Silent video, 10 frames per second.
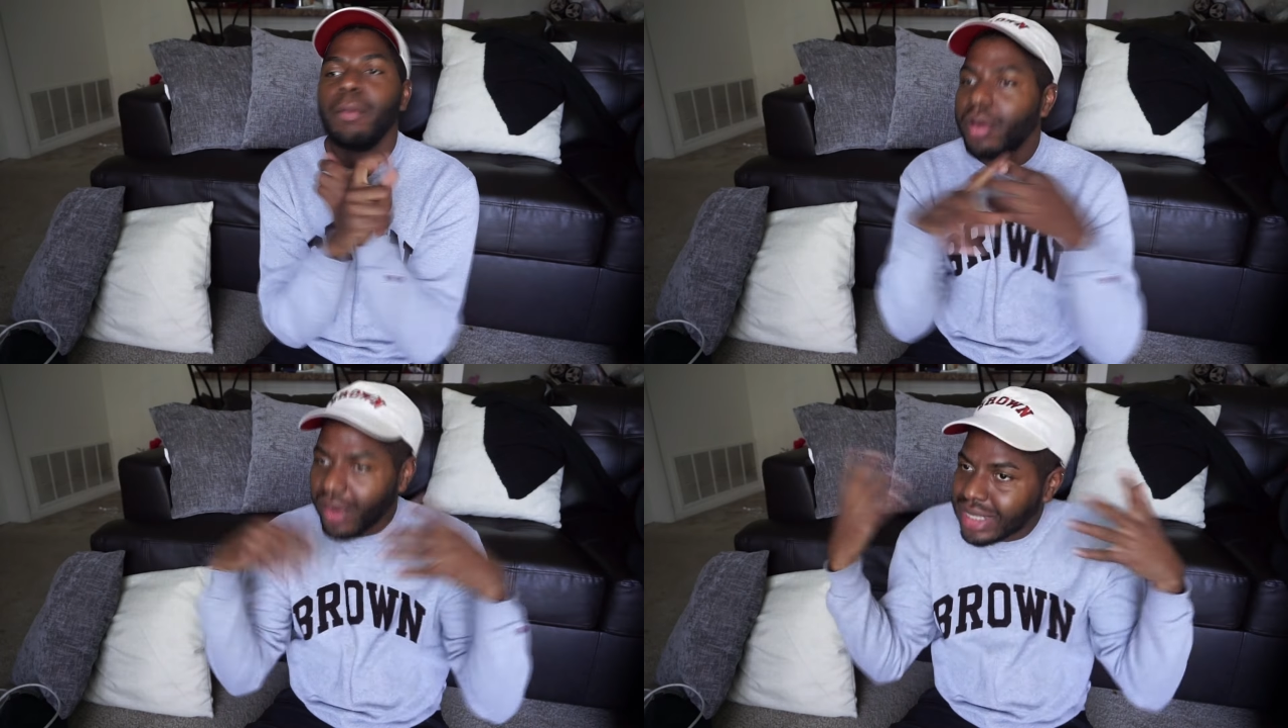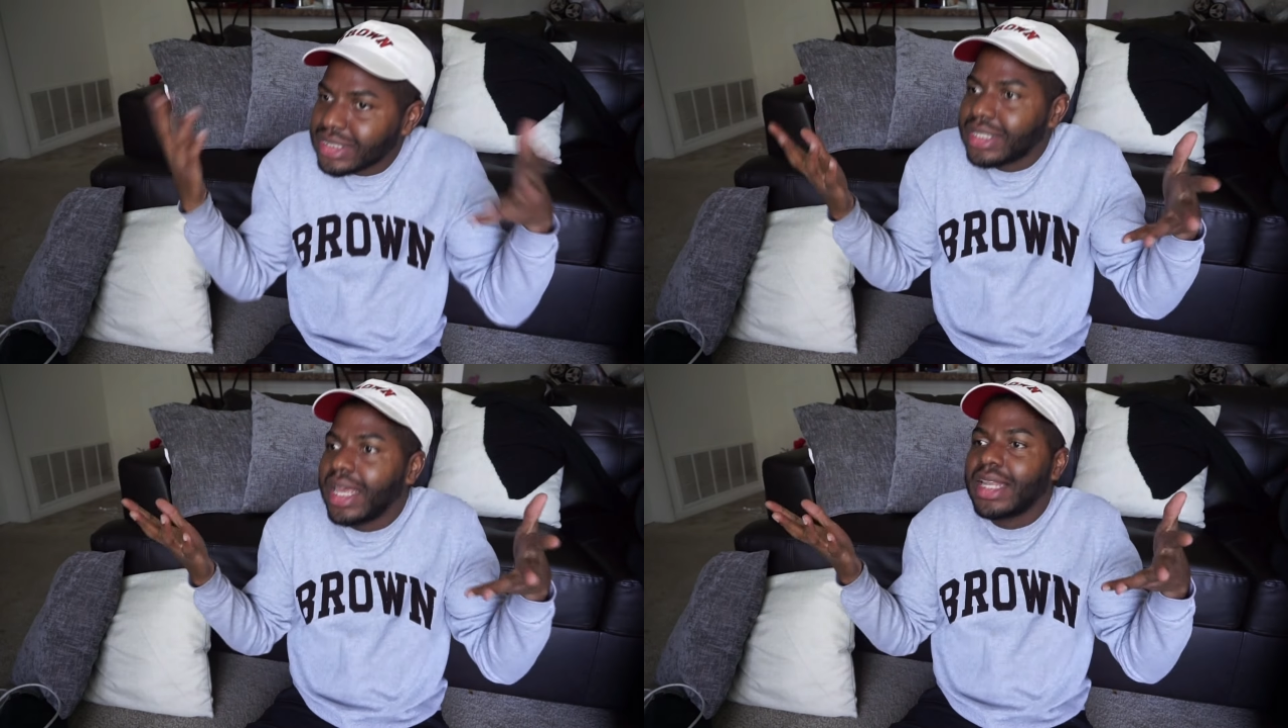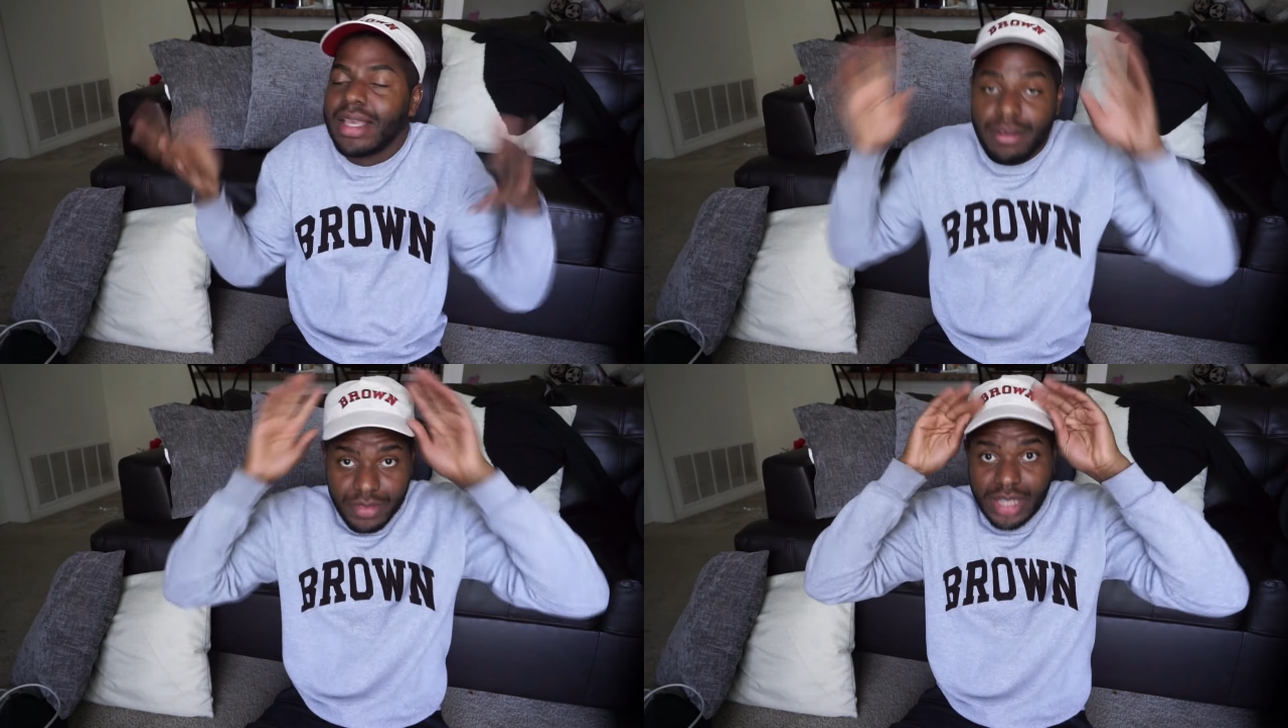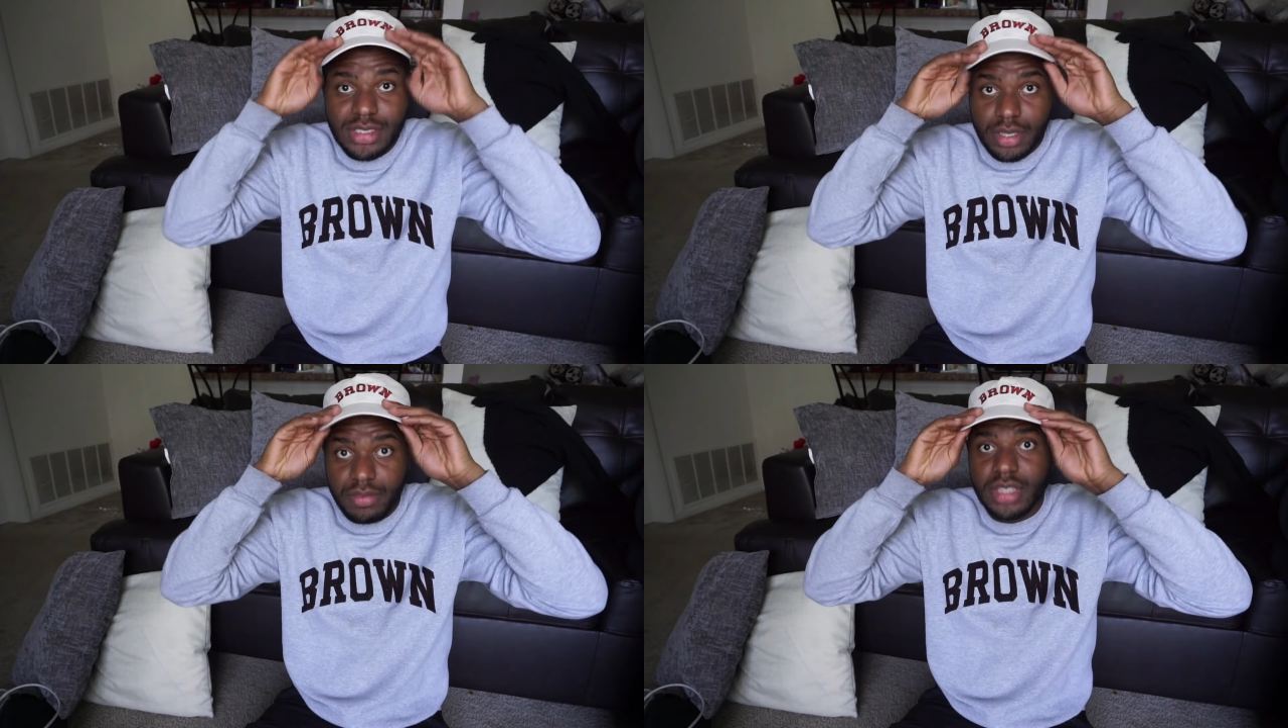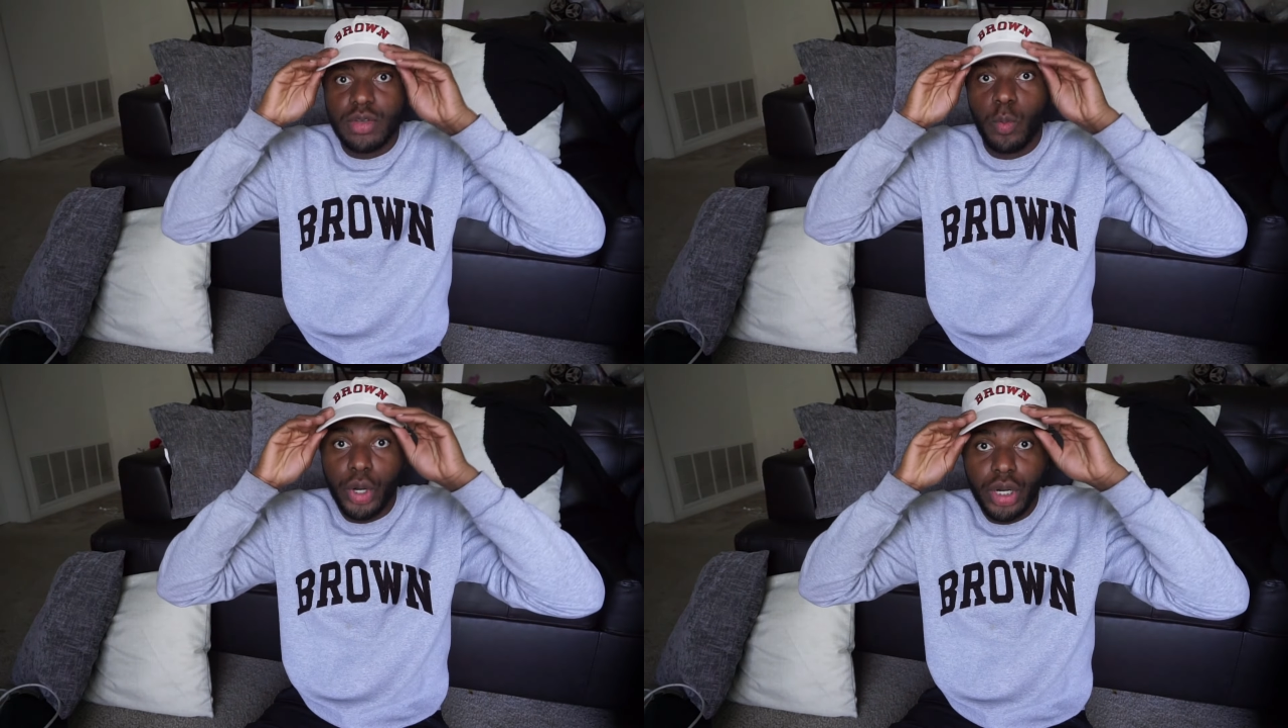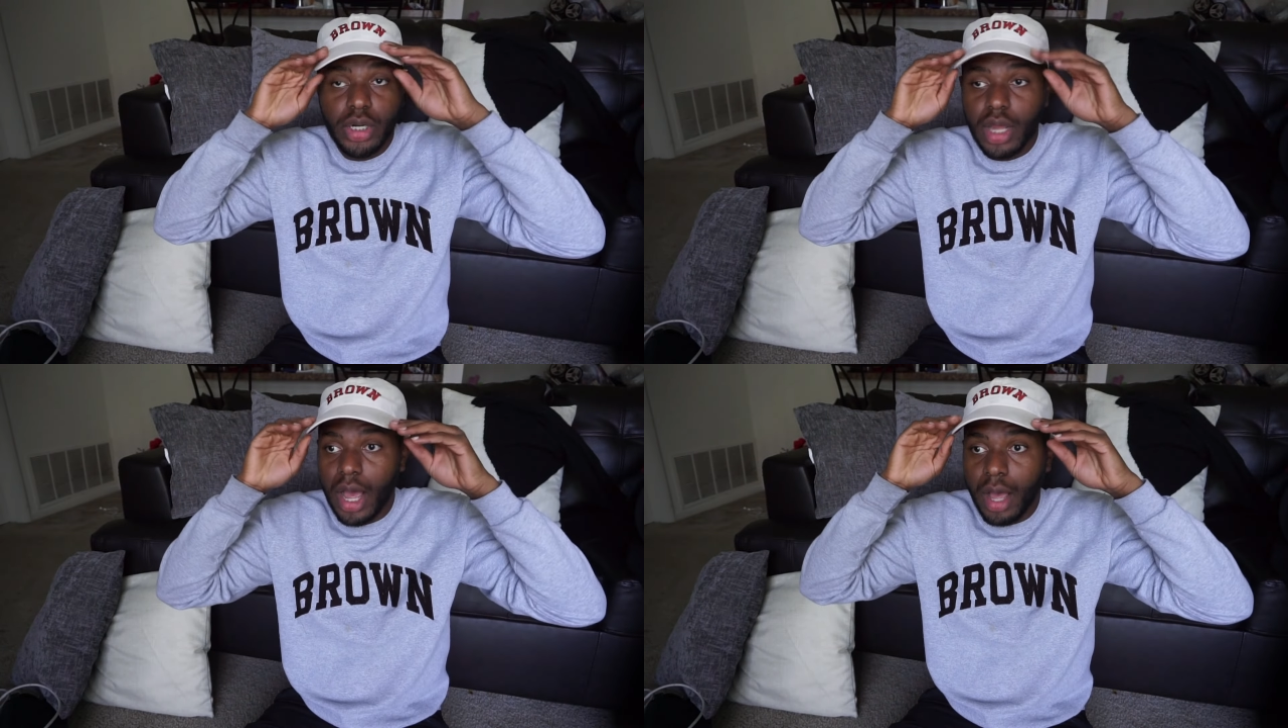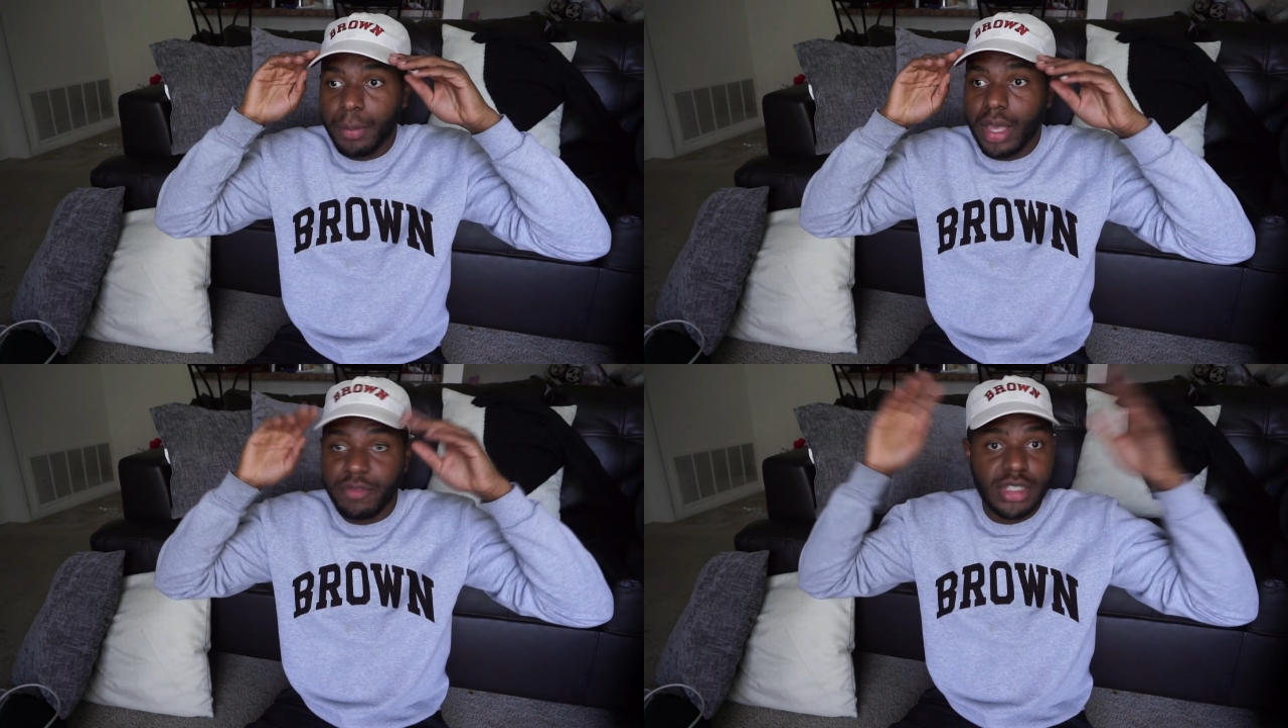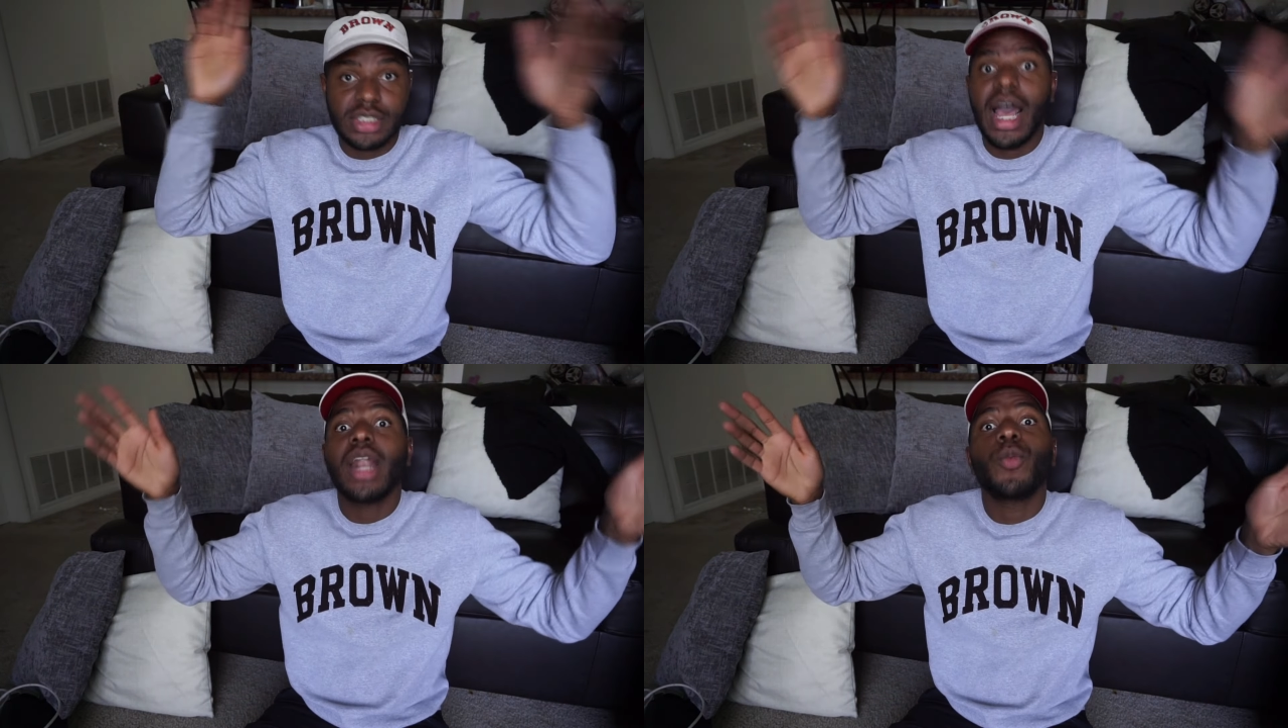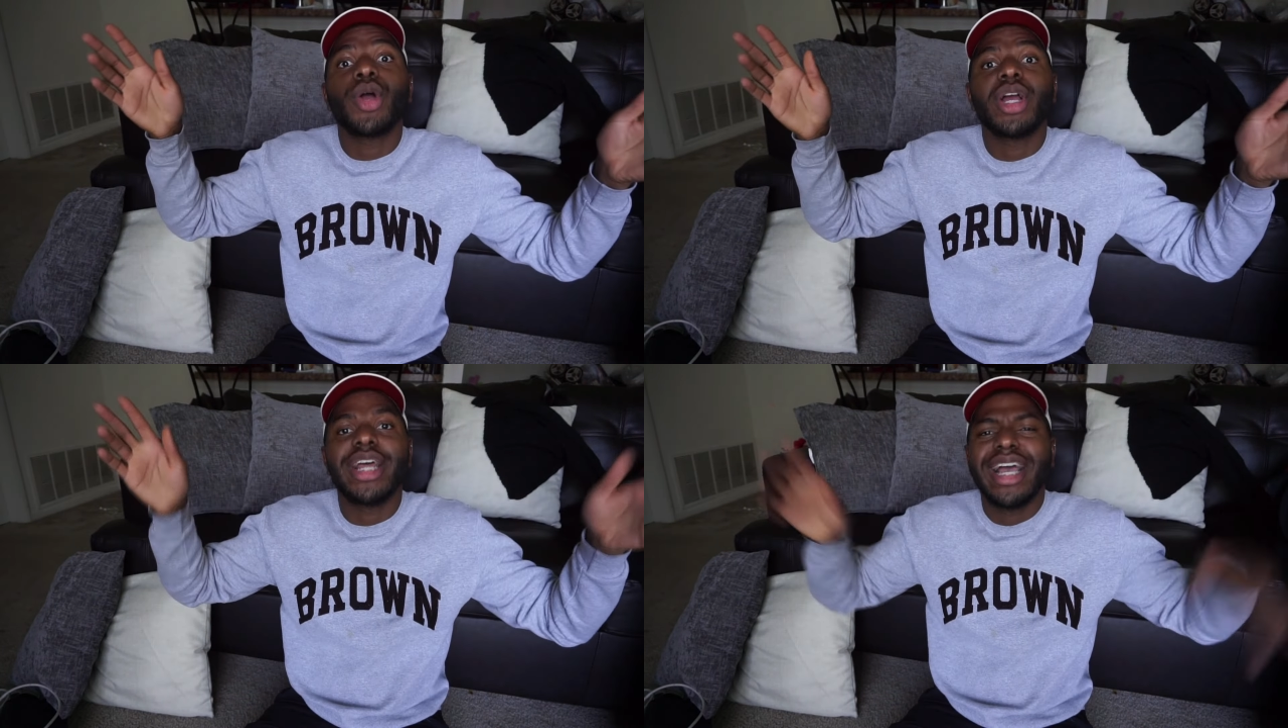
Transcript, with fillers: procrastinating if that's if that's a word um if it's not a word